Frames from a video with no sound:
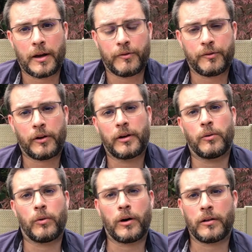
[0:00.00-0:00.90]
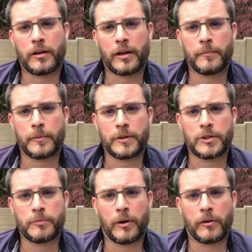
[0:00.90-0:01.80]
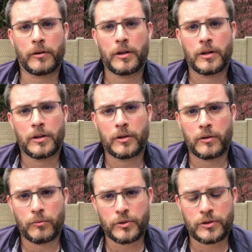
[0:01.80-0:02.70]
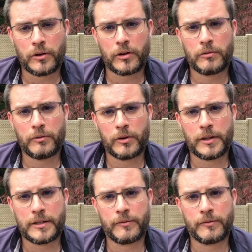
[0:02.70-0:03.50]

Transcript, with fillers: and find a wild camping spot was not only really